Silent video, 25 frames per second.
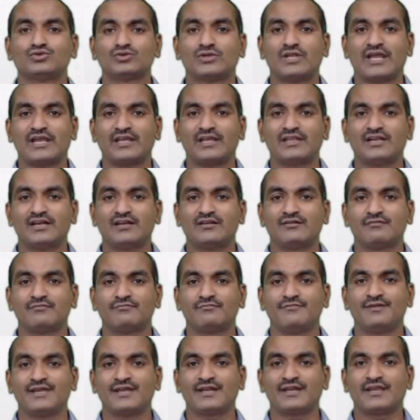Like that
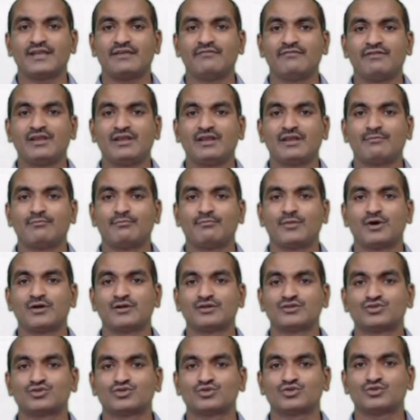we are giving
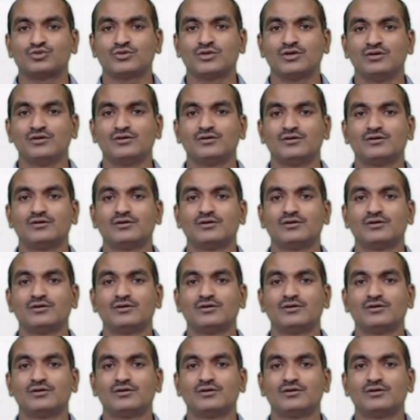numbers to the